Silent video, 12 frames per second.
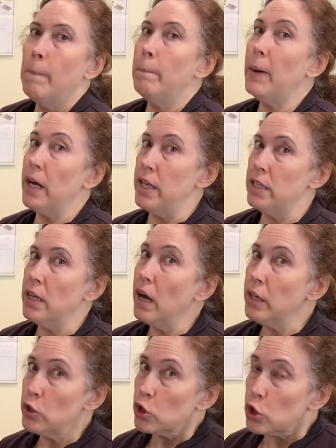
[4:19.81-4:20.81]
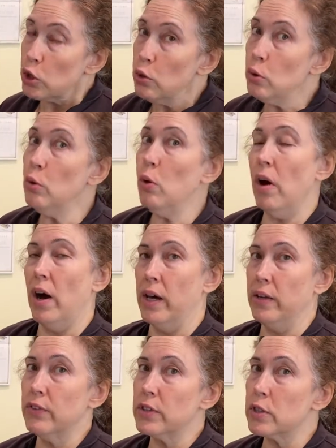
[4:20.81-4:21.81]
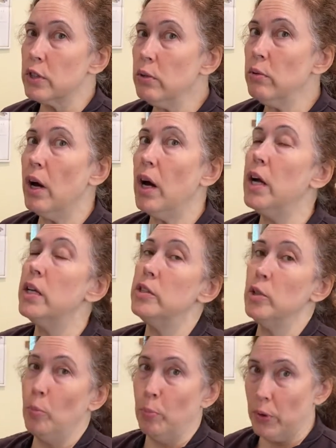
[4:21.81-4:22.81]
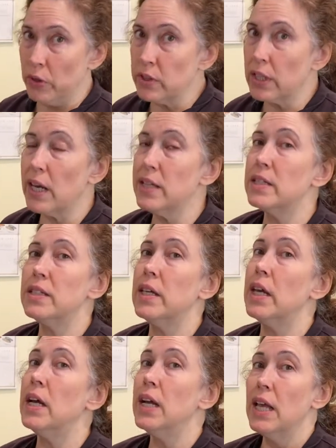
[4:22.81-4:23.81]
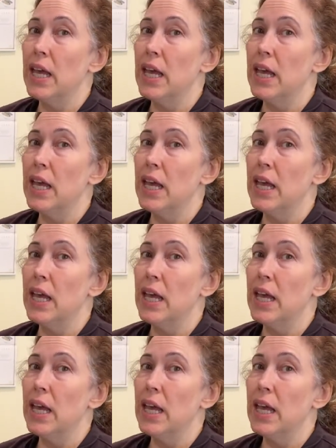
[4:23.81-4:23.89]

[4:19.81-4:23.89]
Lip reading: But not too hot. If it's too hot, you'll burn the quesadilla